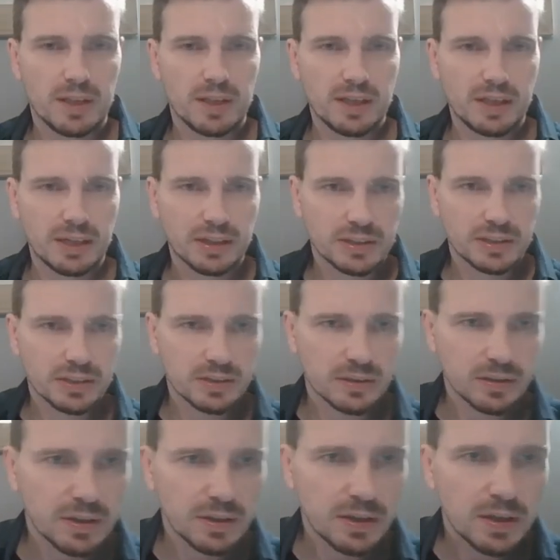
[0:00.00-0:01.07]
x.
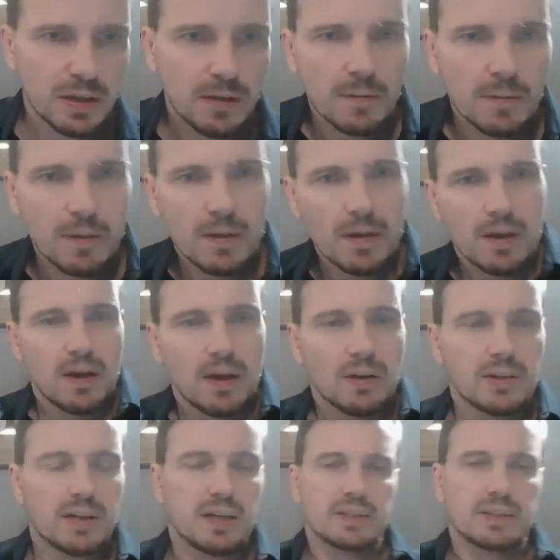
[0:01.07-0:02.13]

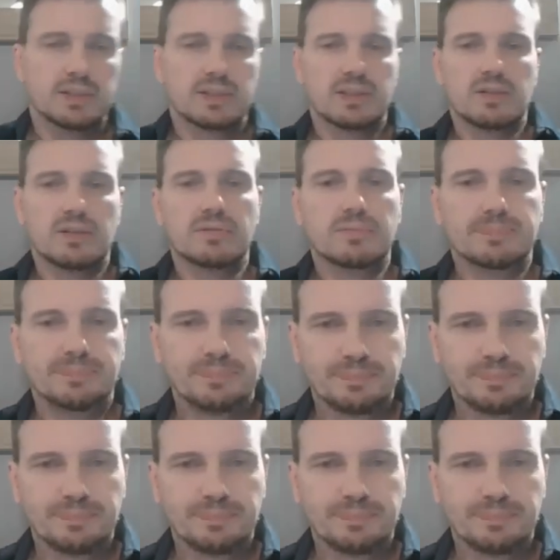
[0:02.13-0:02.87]
Okay, so